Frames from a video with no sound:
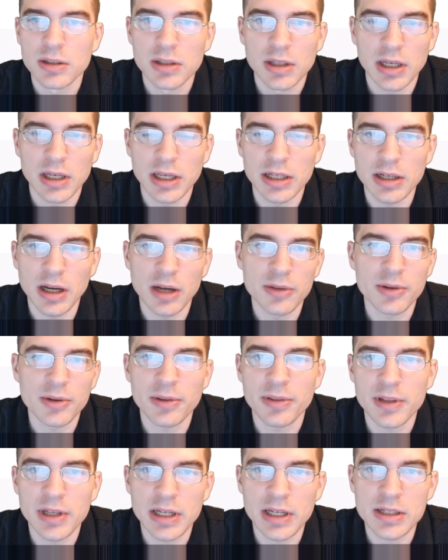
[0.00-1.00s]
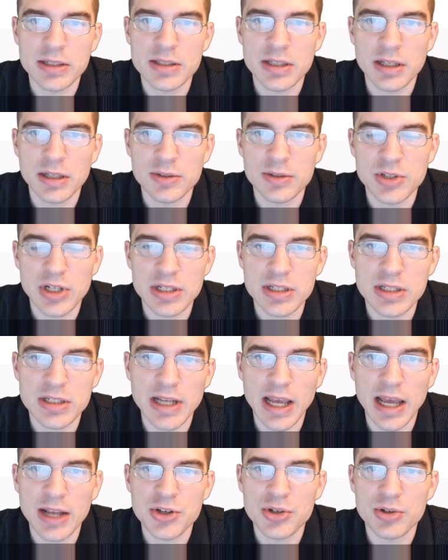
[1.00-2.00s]
and other things that just
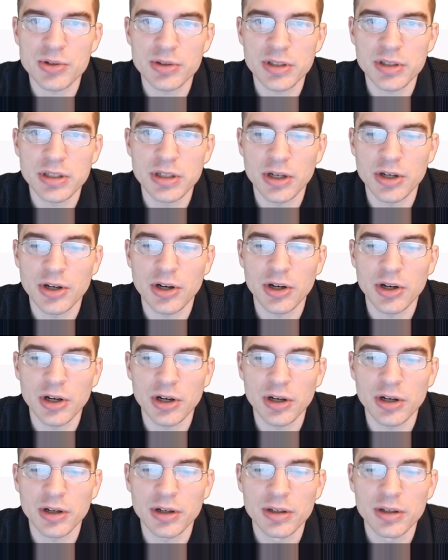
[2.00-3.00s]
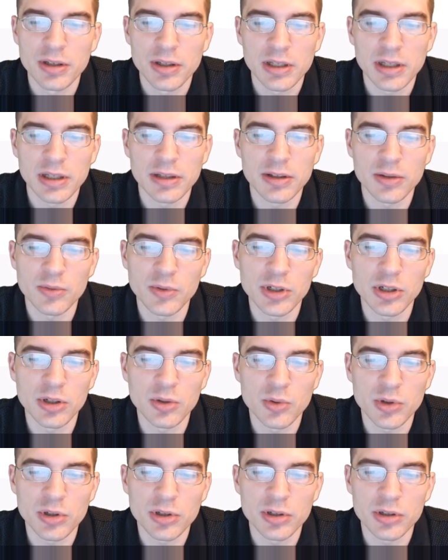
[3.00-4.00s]
naturally occur in the
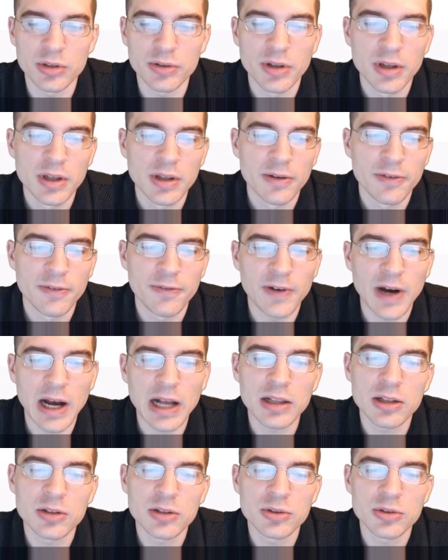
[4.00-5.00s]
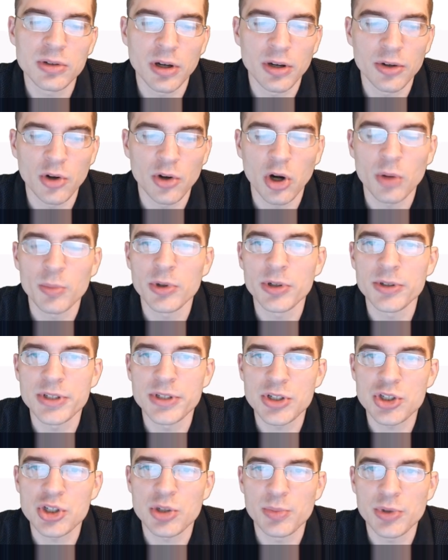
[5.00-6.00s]
real world follow a normal
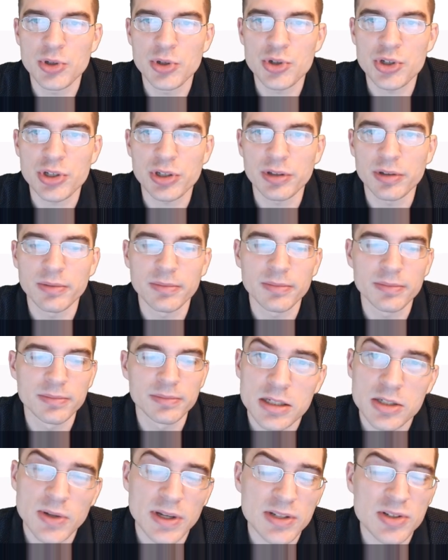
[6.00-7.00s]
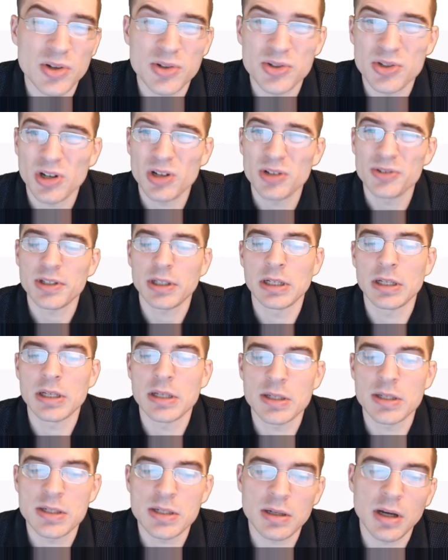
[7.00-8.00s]
distribution. So as a result, it
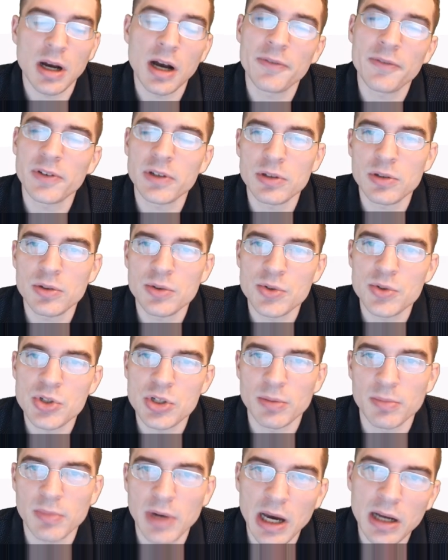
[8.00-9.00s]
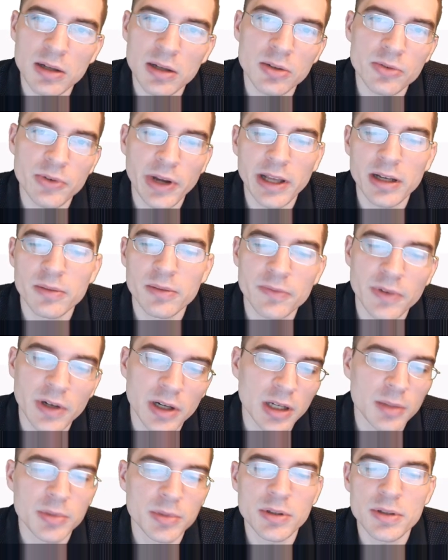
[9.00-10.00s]
is often used to model random
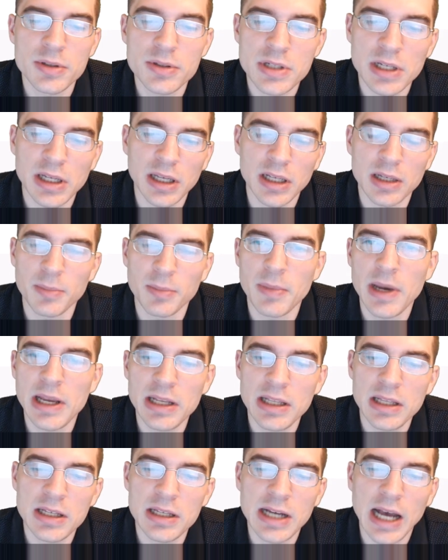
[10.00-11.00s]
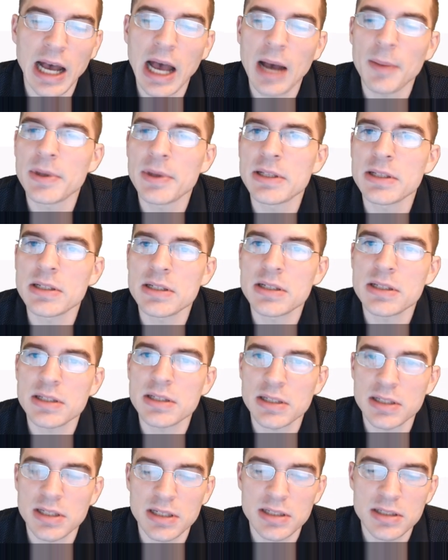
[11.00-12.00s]
variables, and many common
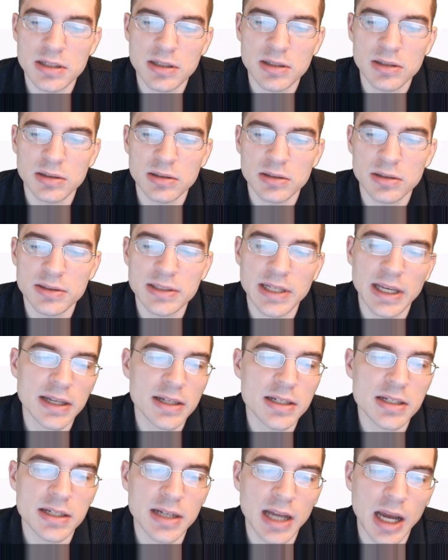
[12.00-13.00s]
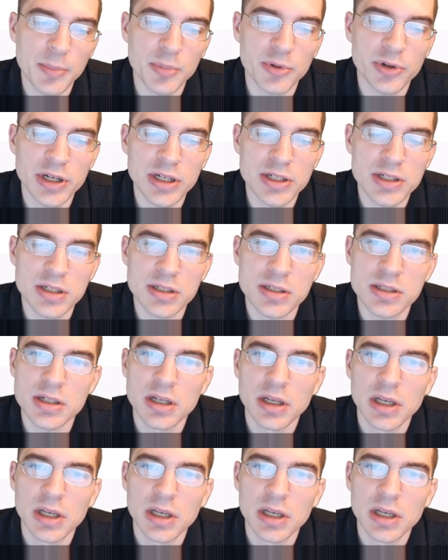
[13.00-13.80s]
statistical tests and operations